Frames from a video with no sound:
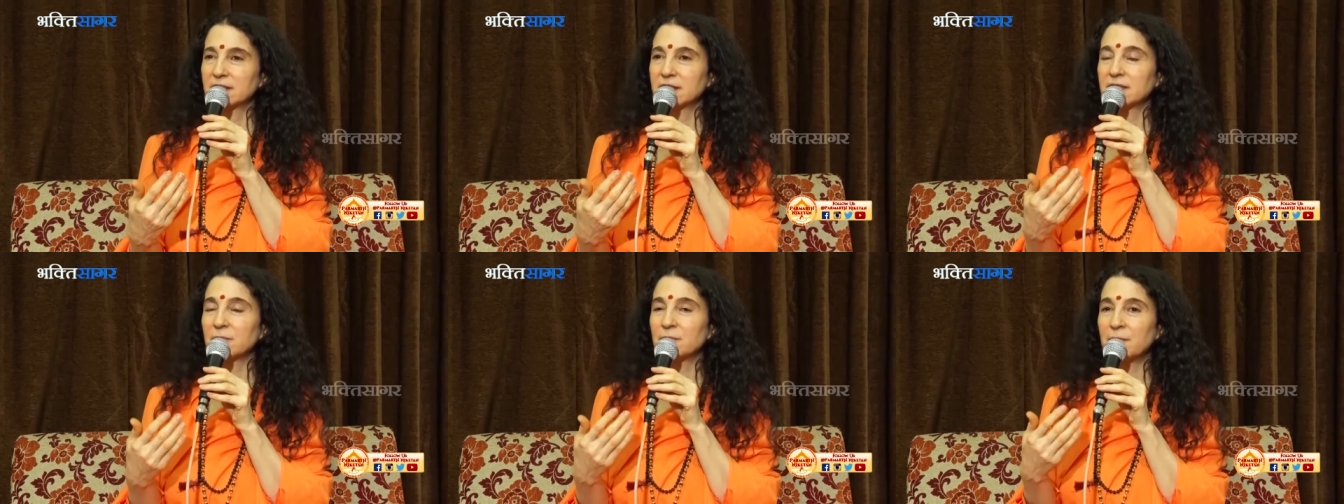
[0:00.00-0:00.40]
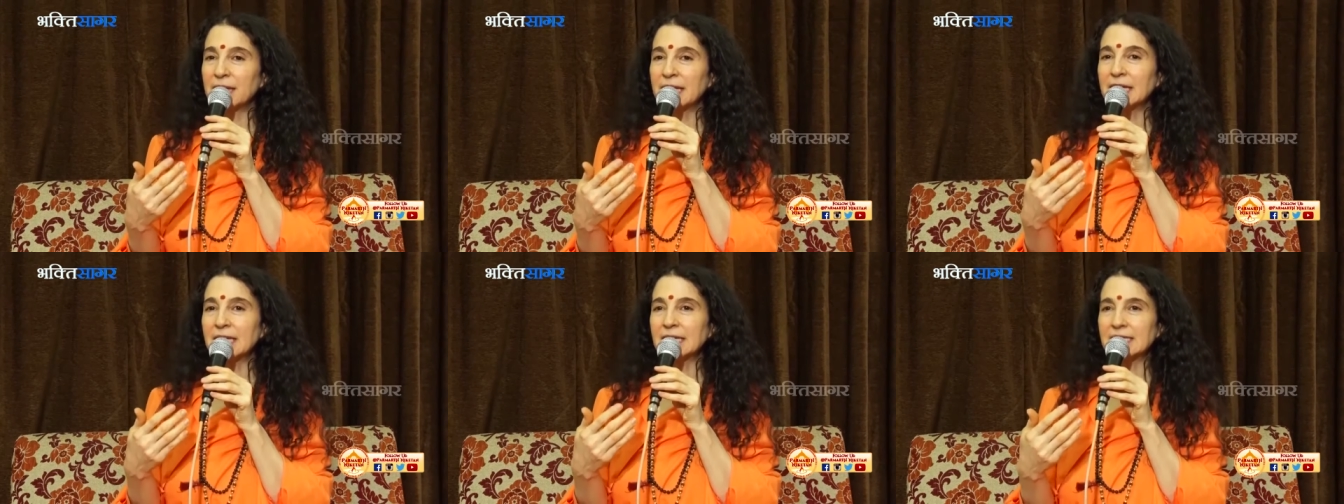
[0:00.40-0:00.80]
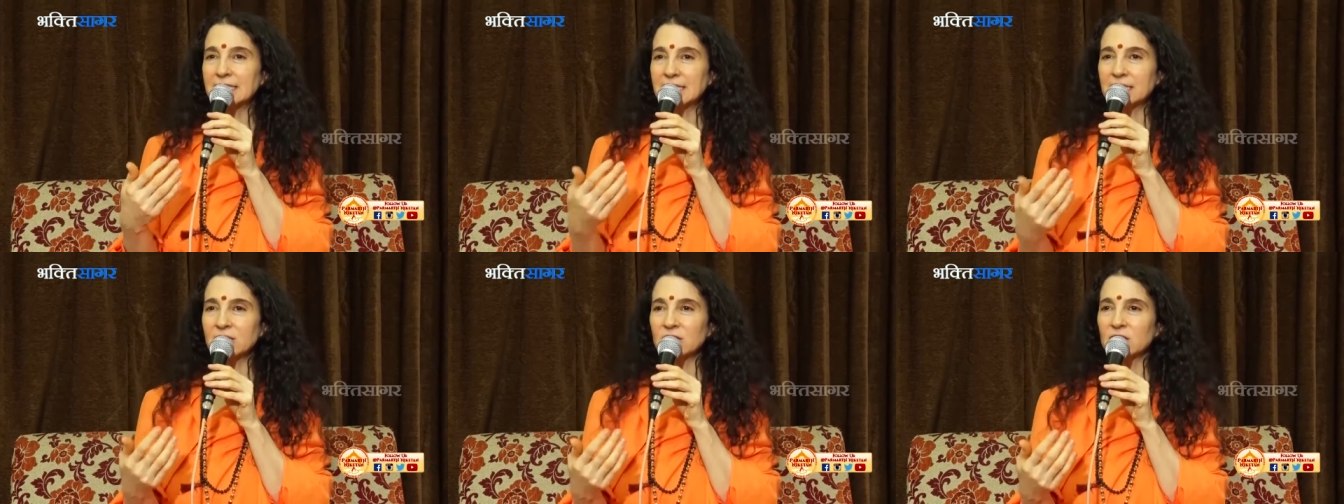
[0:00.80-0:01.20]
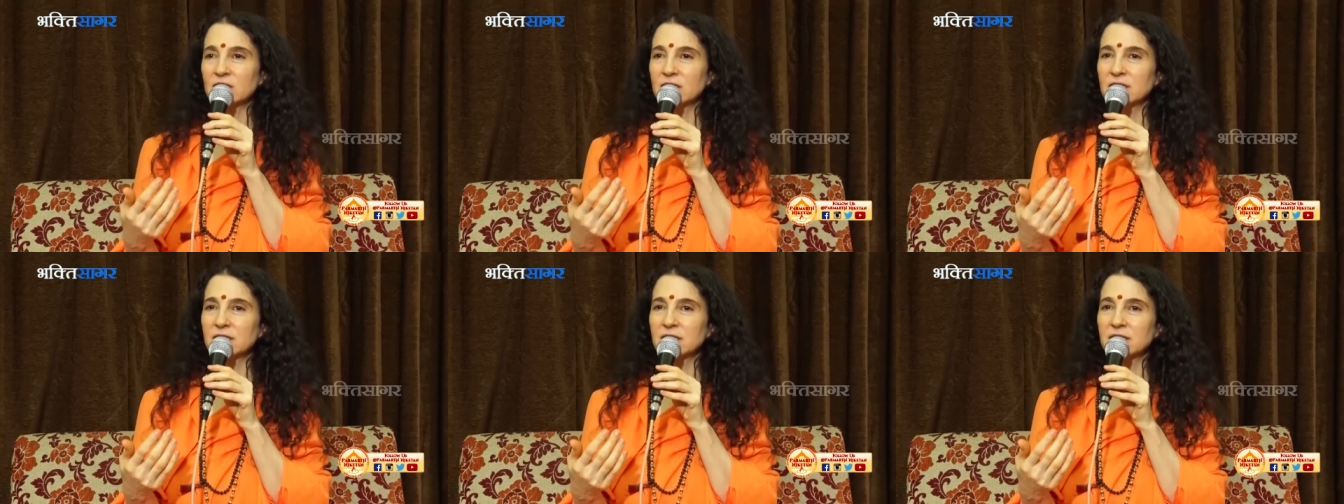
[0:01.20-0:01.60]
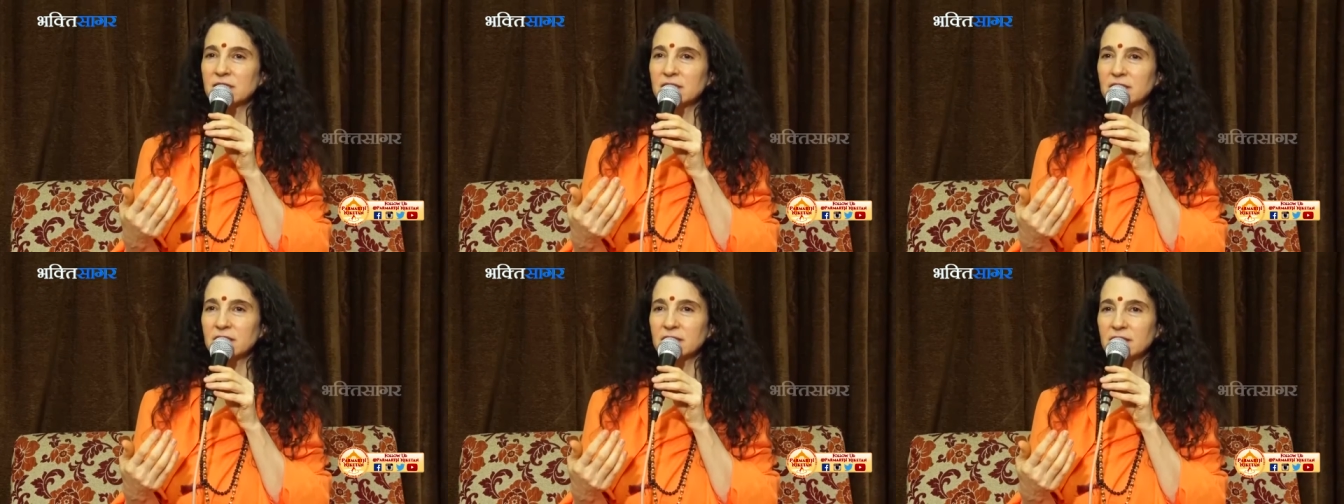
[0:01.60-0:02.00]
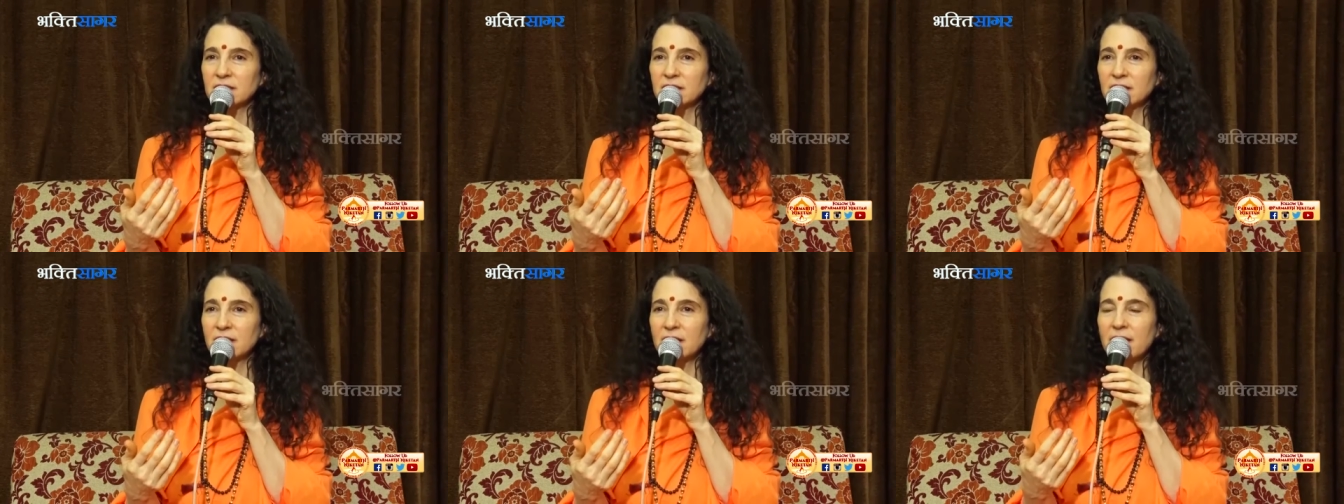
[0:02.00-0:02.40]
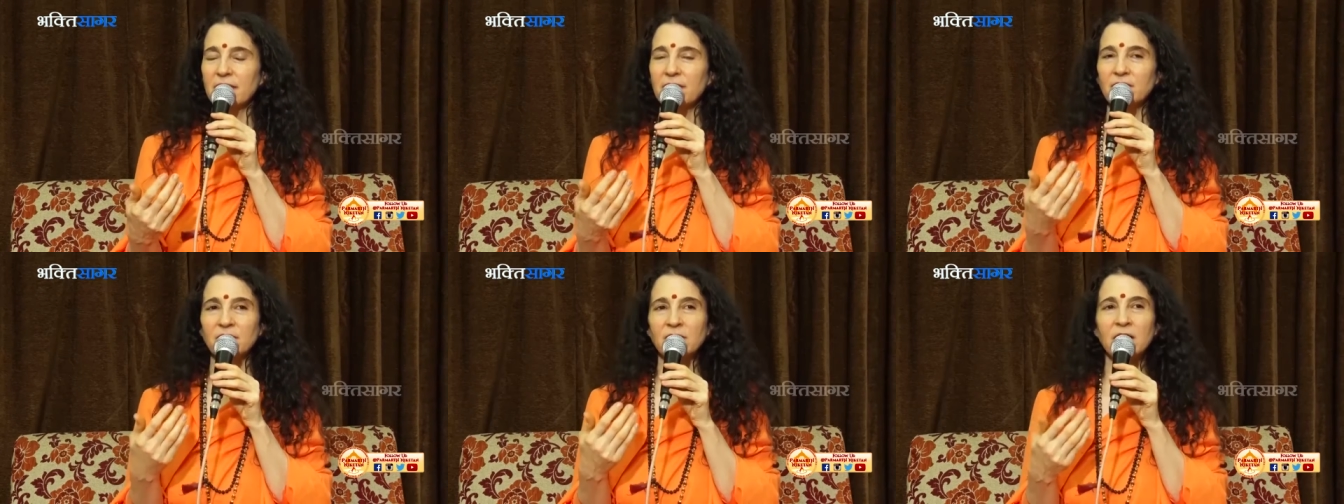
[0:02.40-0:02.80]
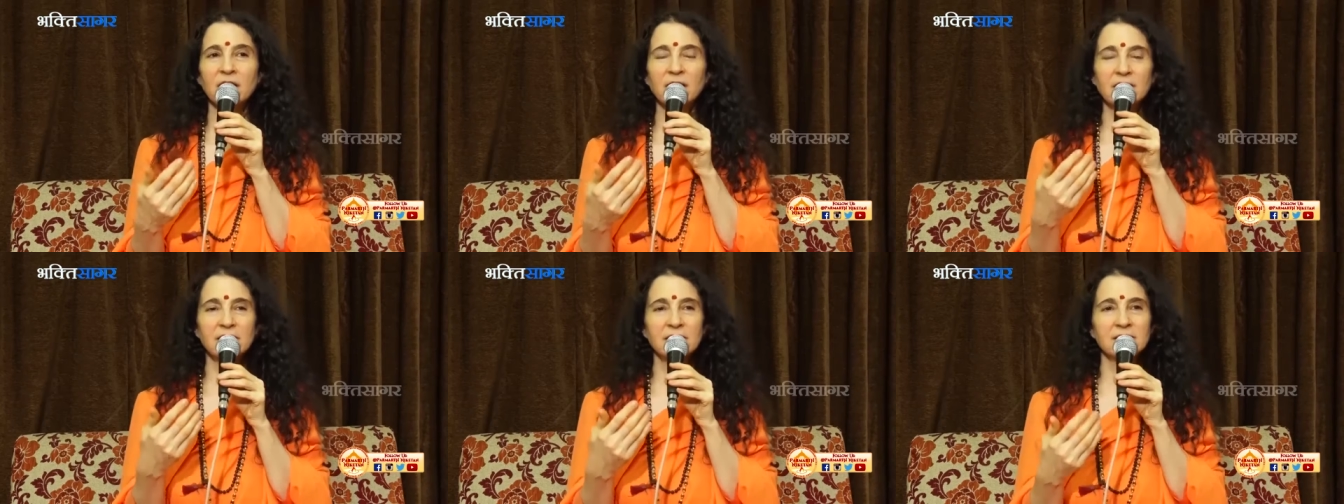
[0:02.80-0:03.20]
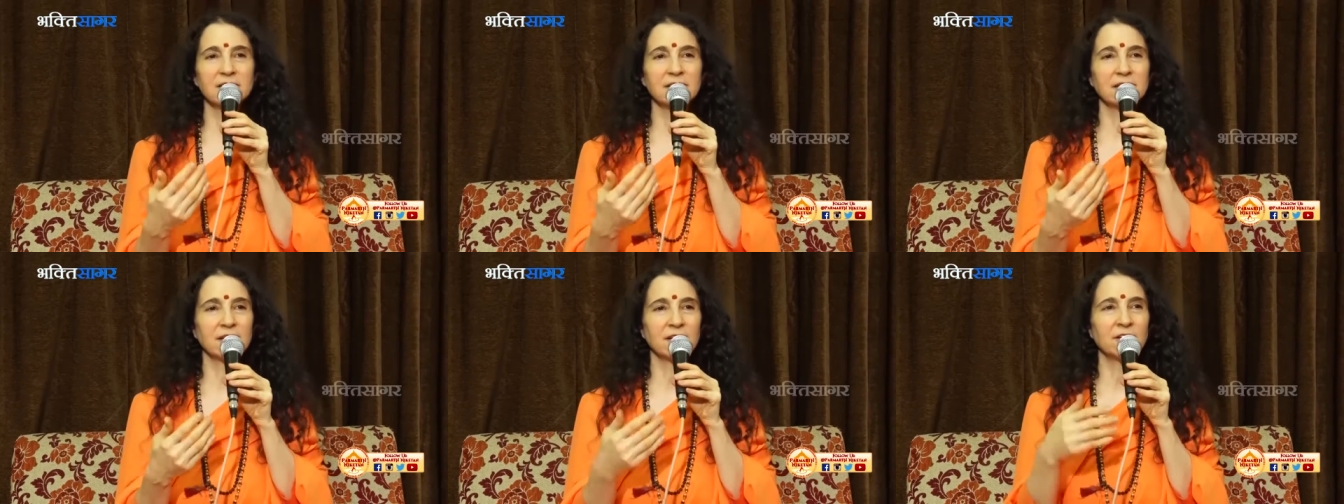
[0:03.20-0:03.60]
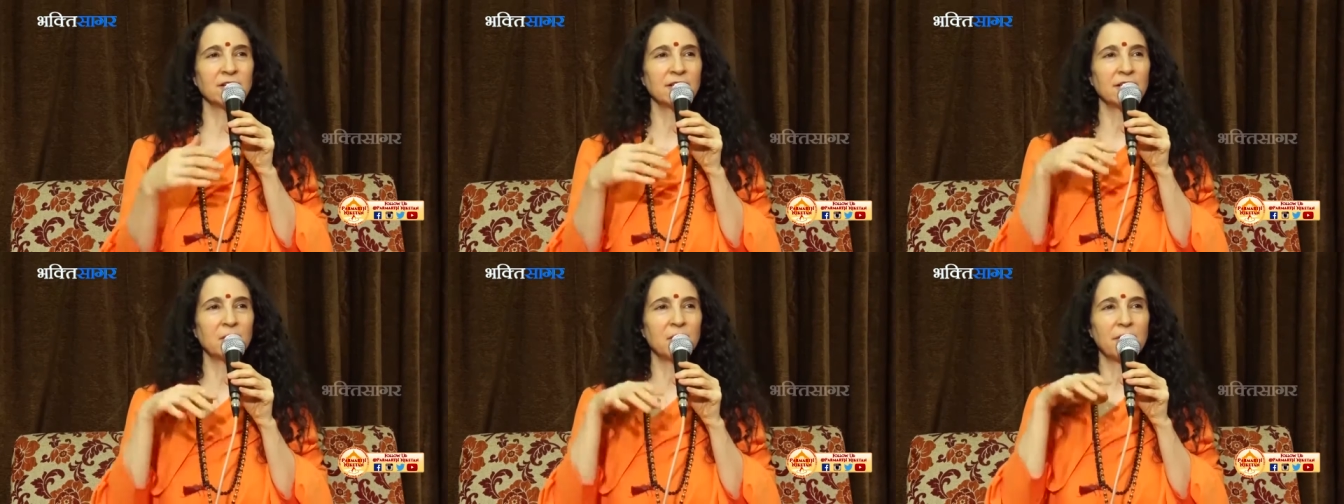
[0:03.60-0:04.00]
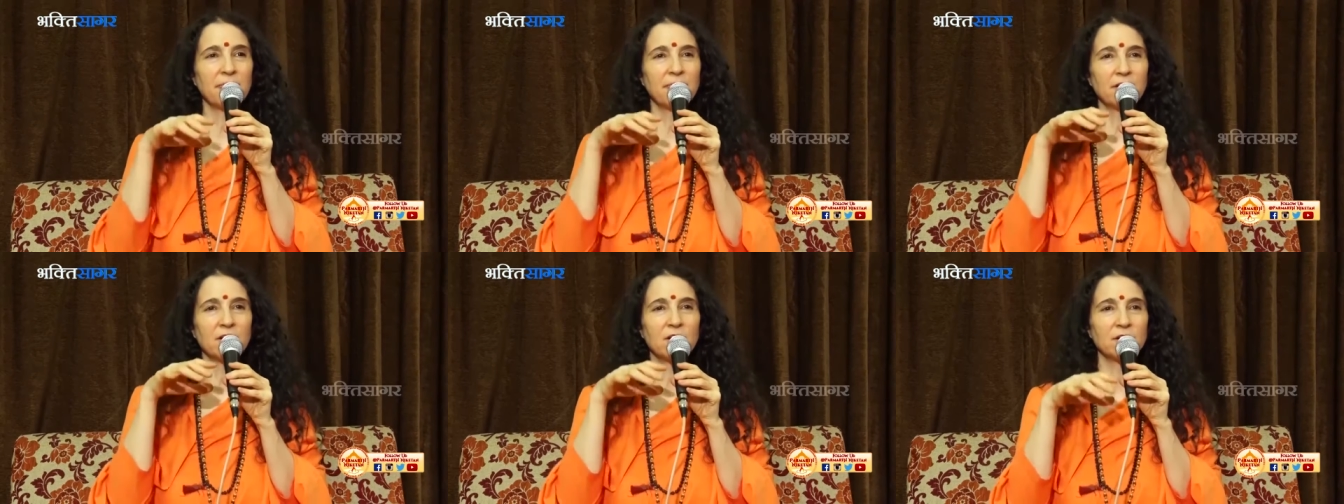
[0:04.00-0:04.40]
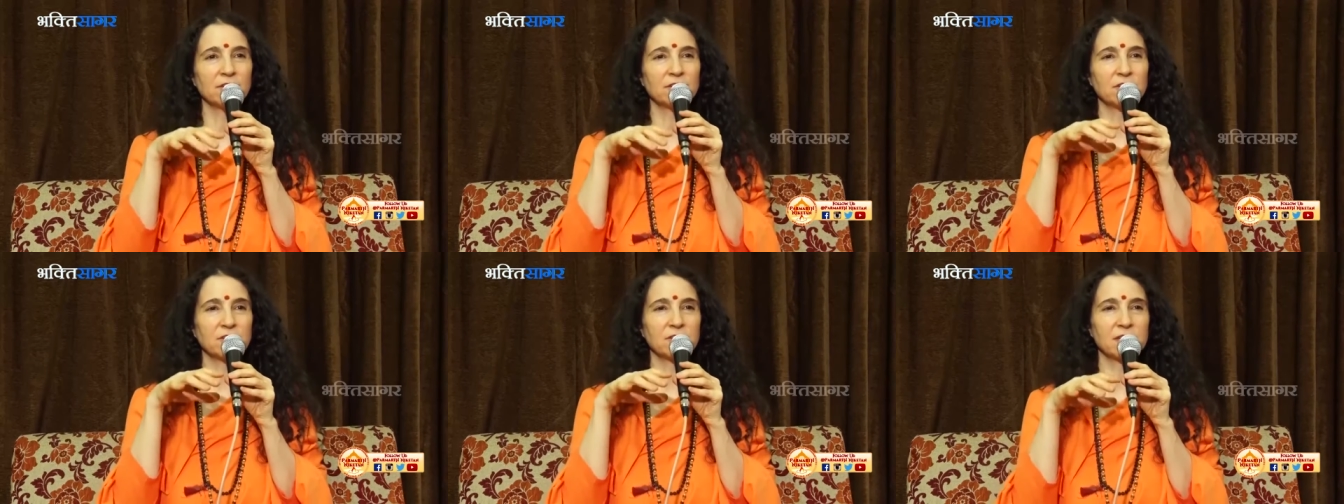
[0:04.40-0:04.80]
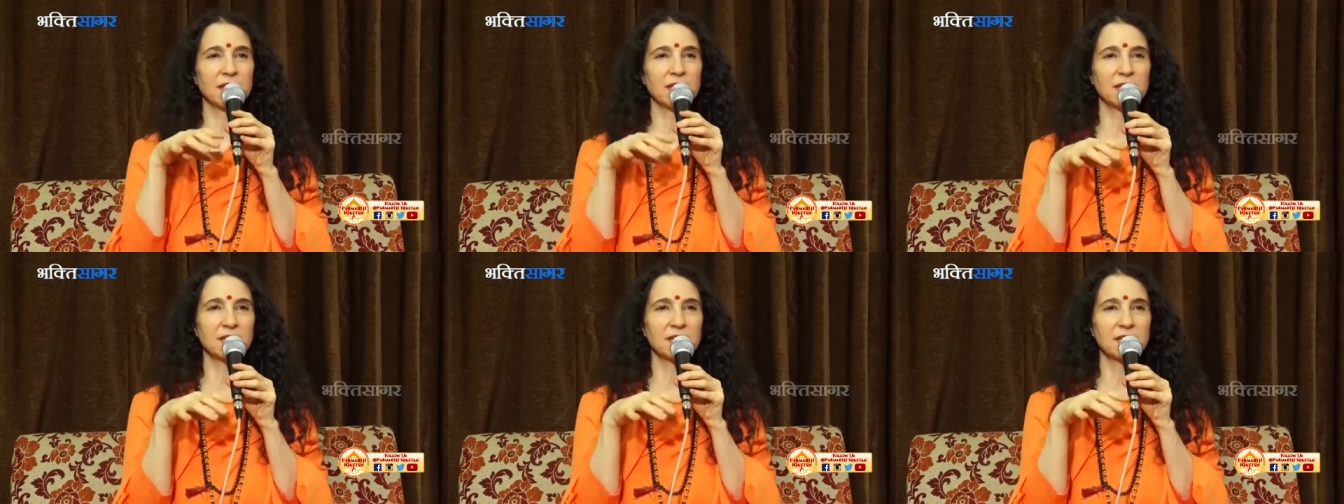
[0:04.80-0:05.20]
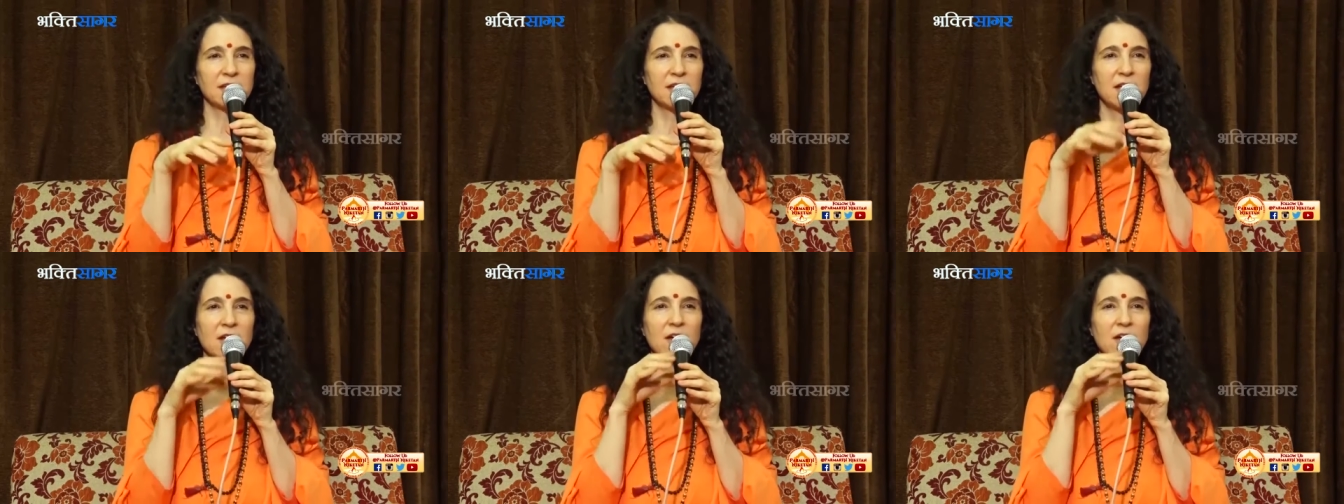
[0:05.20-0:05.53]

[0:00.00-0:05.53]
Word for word: to make decisions that are not necessarily what the culture says,